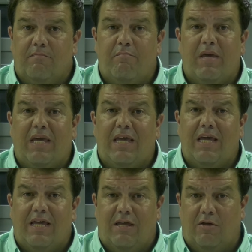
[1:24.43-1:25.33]

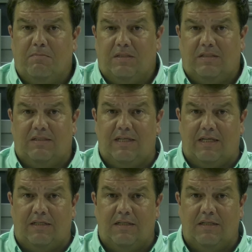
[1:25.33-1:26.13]
BMC,